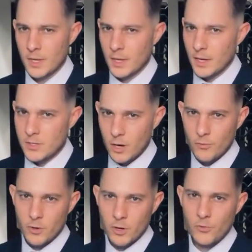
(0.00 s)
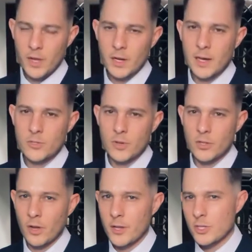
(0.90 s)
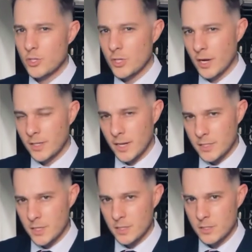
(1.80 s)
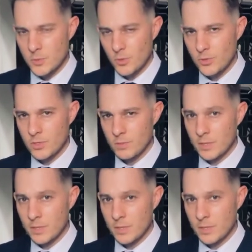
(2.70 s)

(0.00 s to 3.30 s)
It's often not recognized or acknowledged in child custody disputes.